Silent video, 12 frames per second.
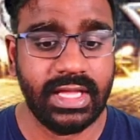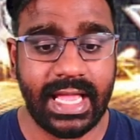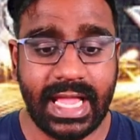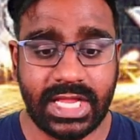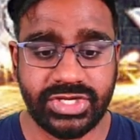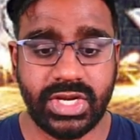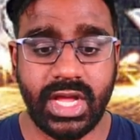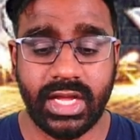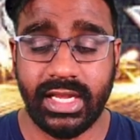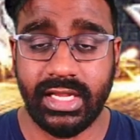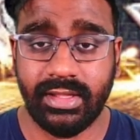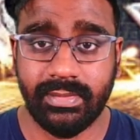Azure Arc
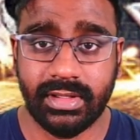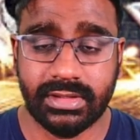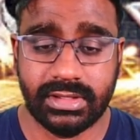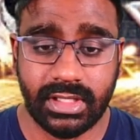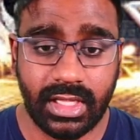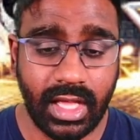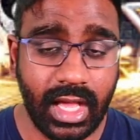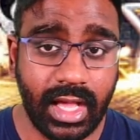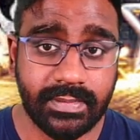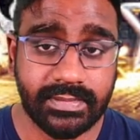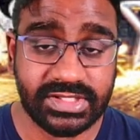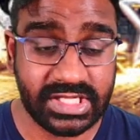enabled
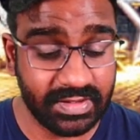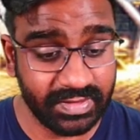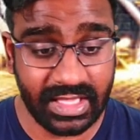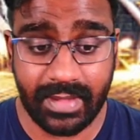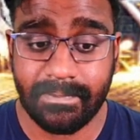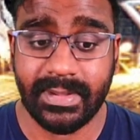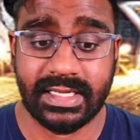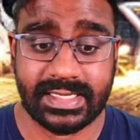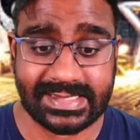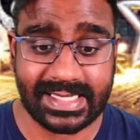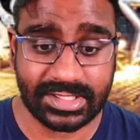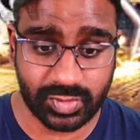server
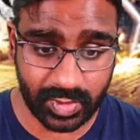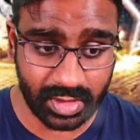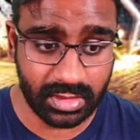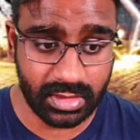capabilities as well.